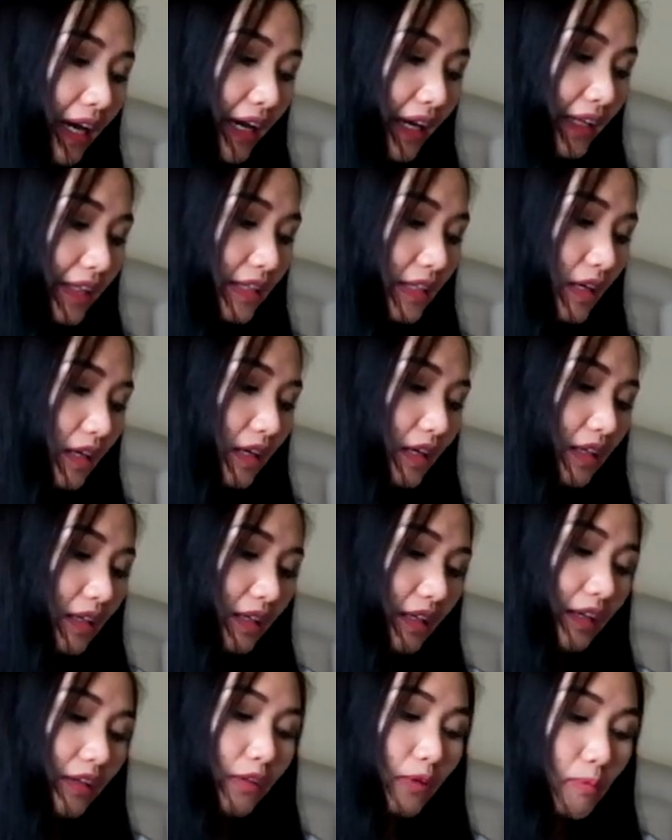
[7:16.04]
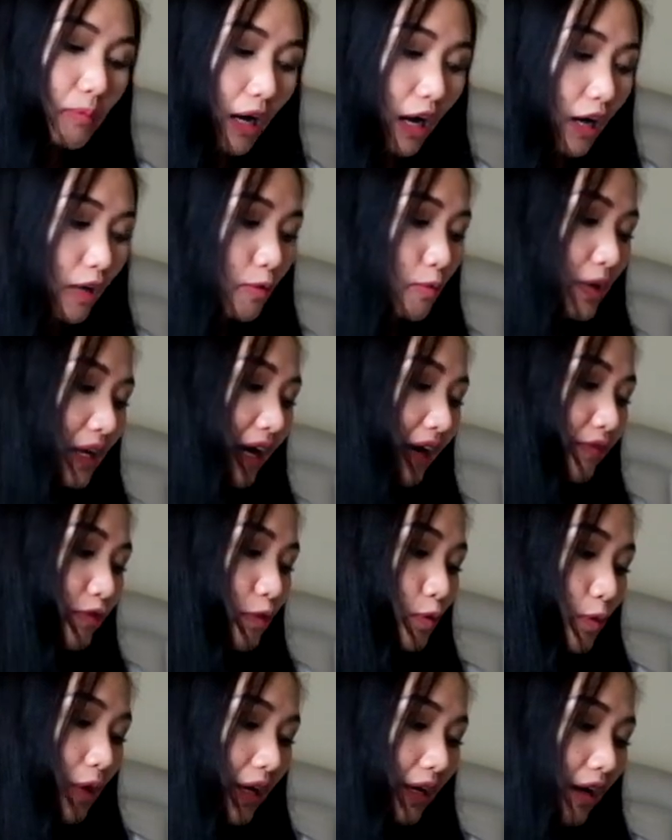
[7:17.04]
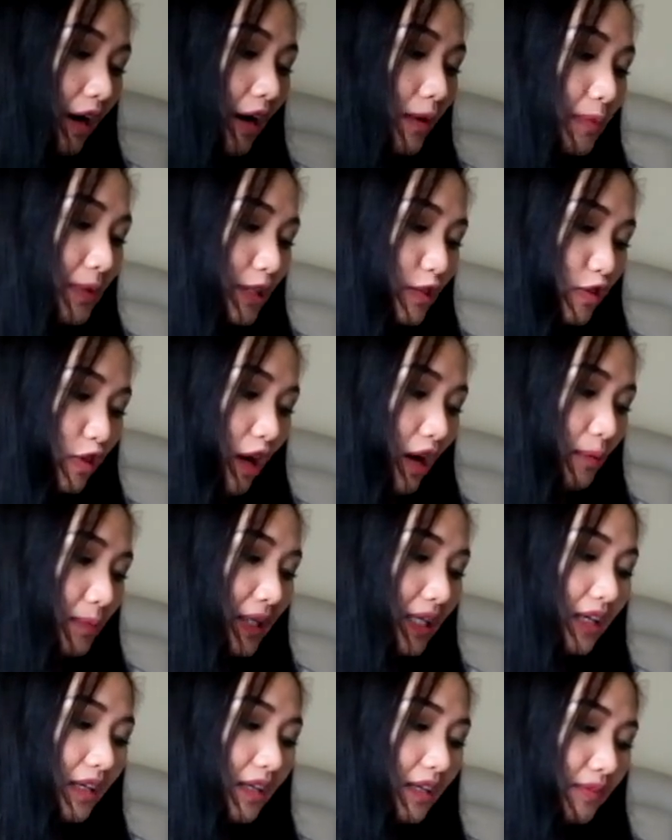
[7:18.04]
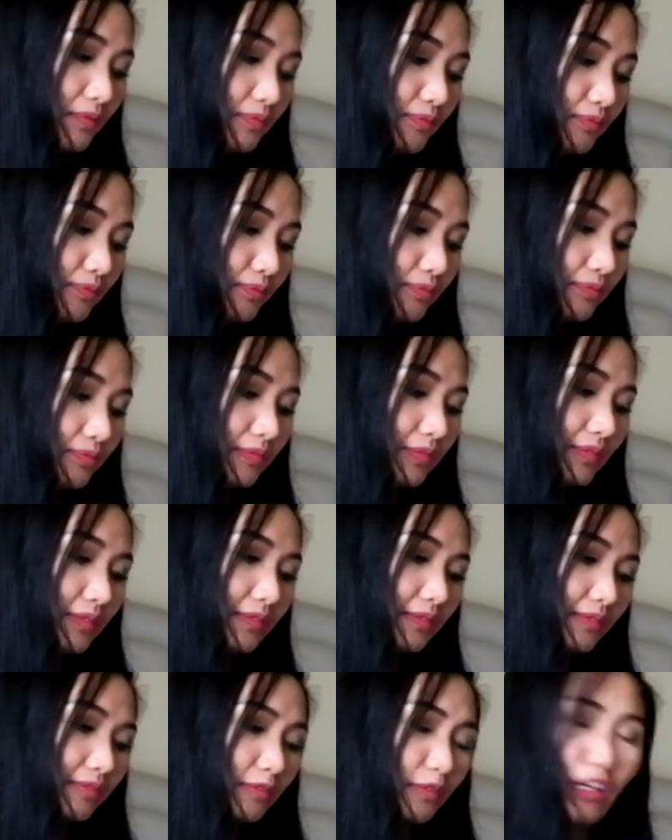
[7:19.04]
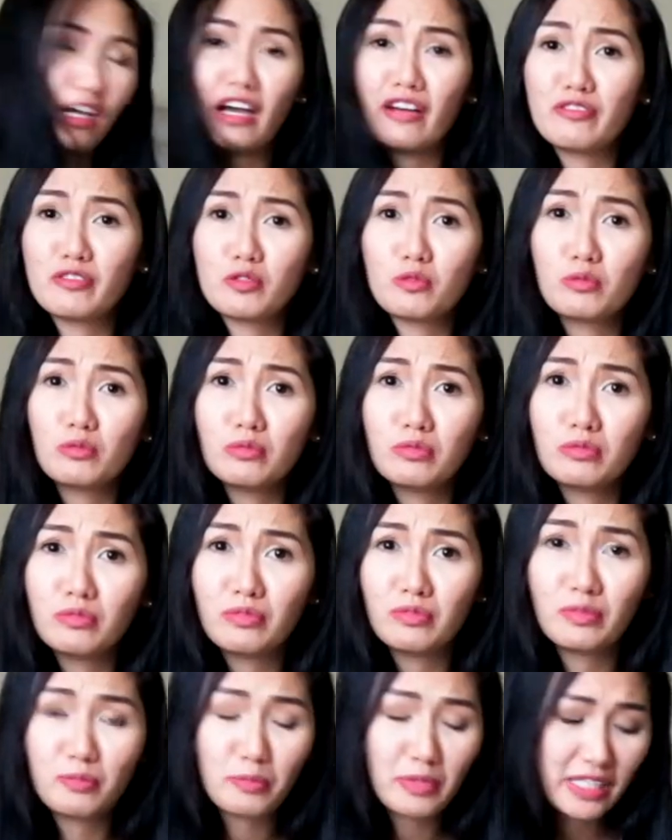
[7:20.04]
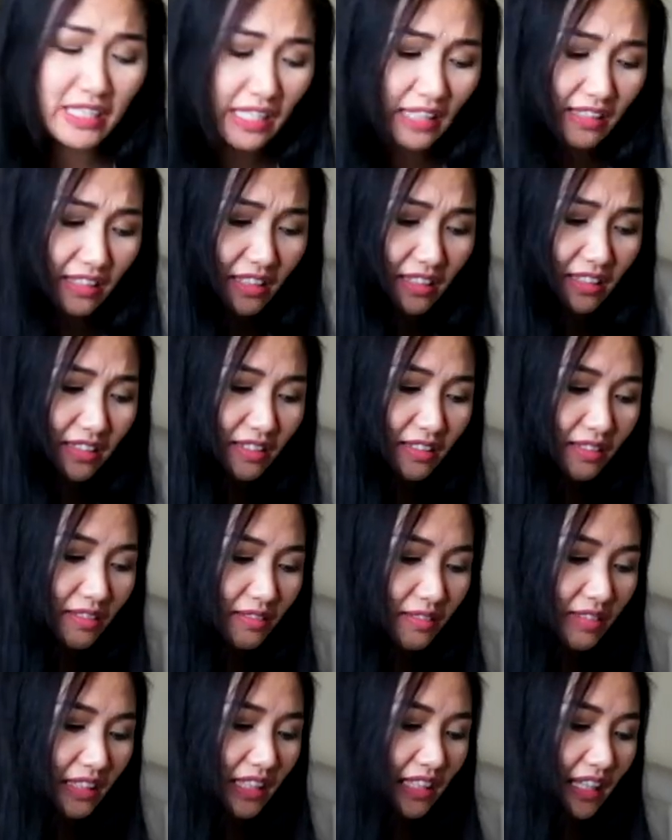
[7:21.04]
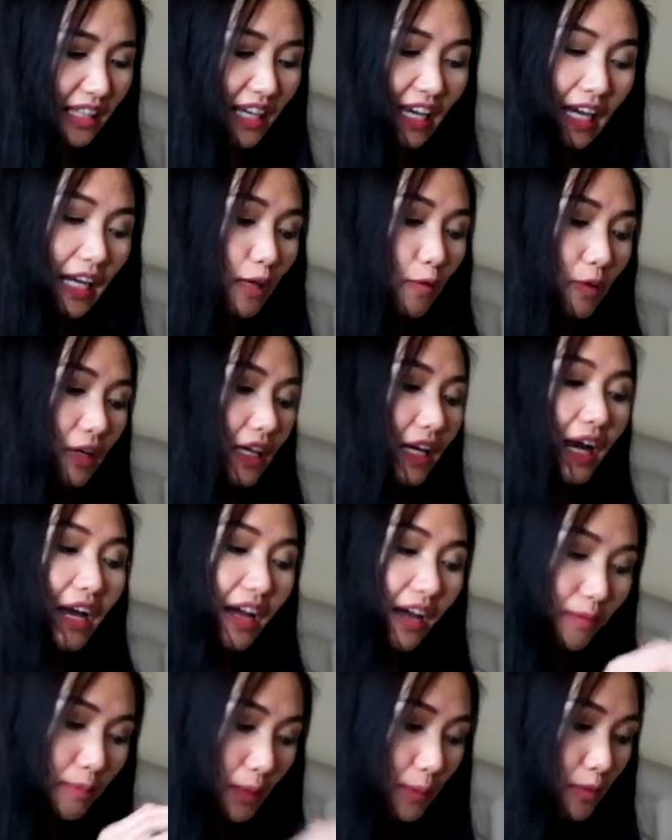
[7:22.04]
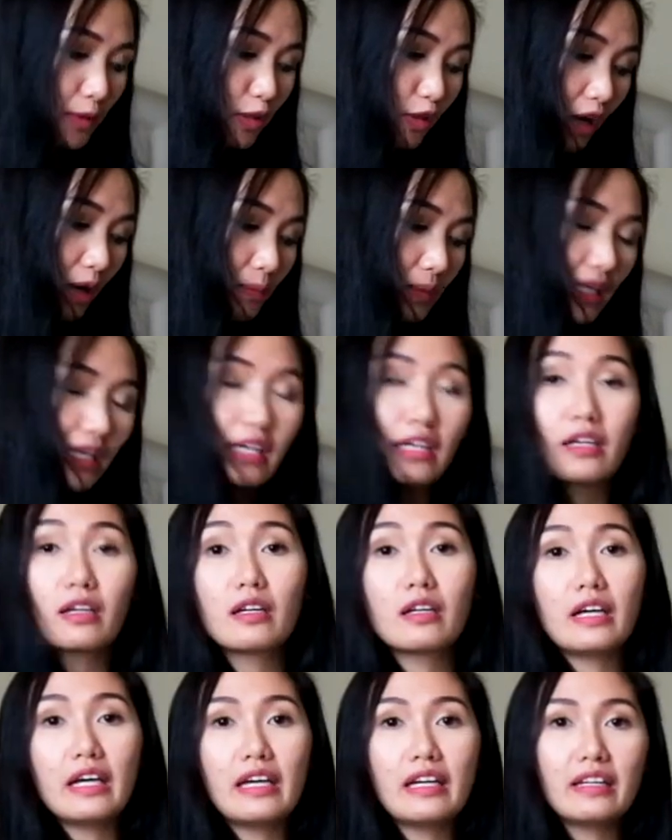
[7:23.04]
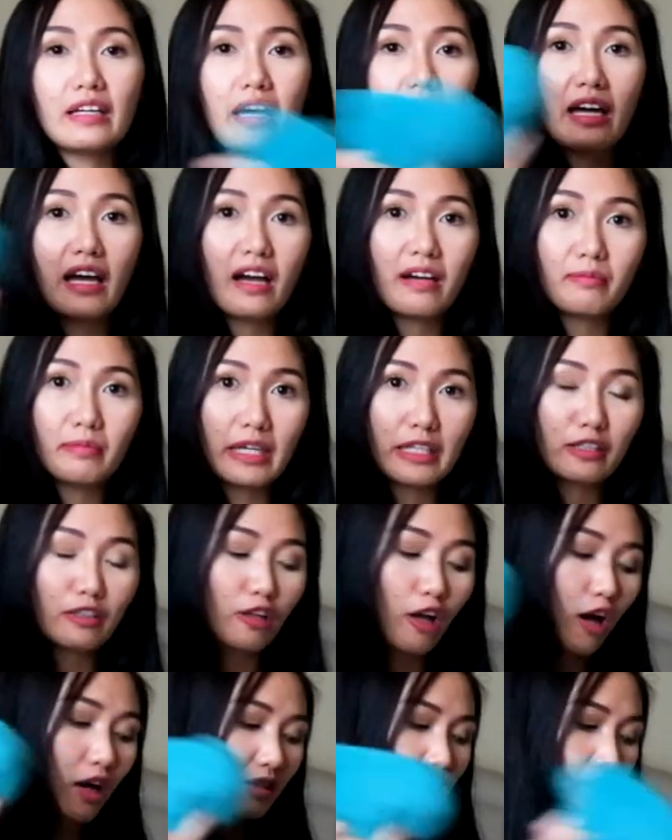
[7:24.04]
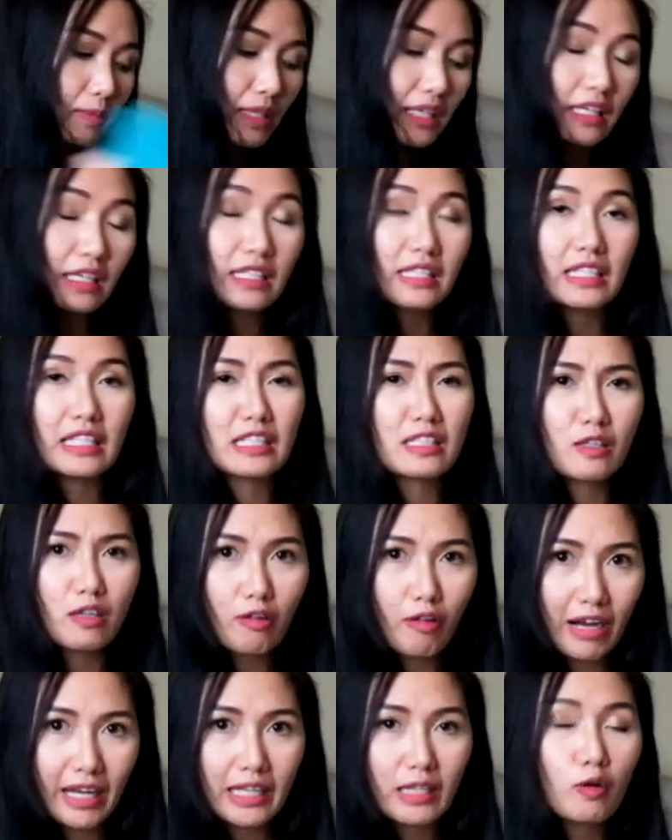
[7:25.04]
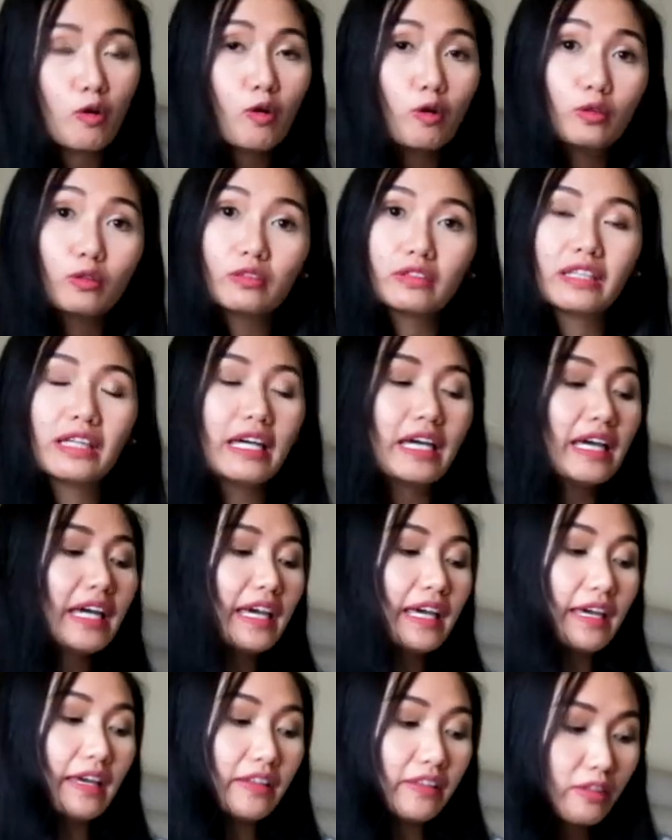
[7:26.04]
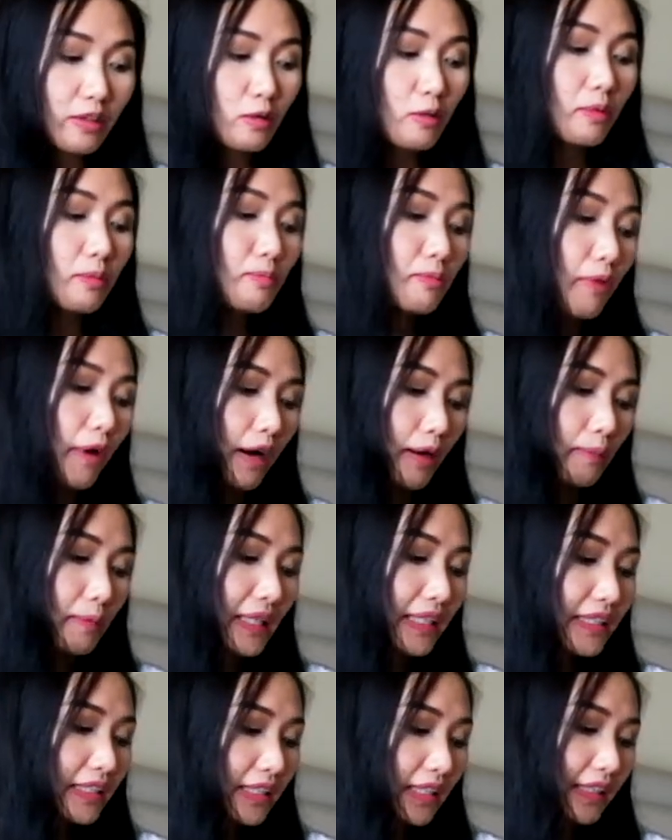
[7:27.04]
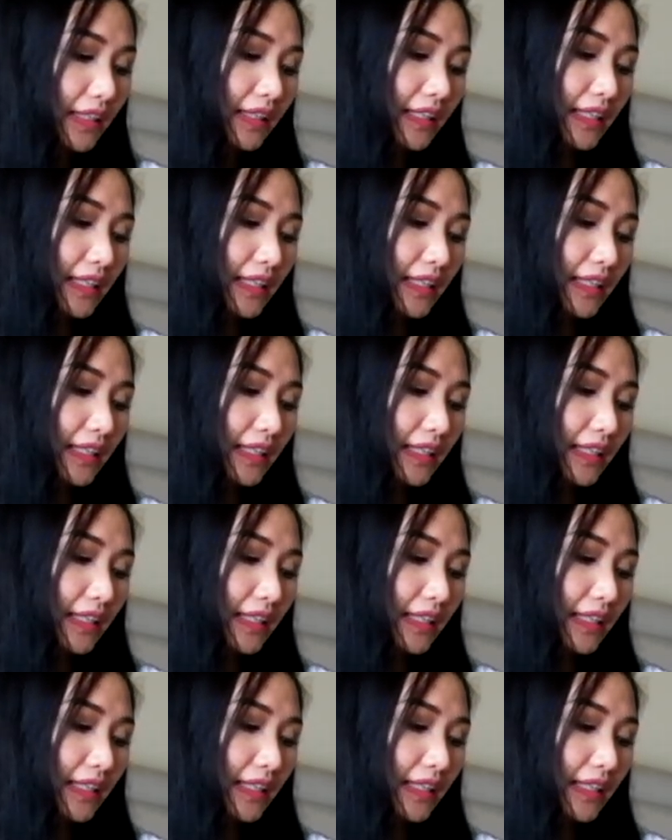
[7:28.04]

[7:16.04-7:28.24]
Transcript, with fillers: and in the bunk we have to wear our pajama. They have to present it. Anyway, I have my pajama here and I have my socks because it's quite cold in the compartment.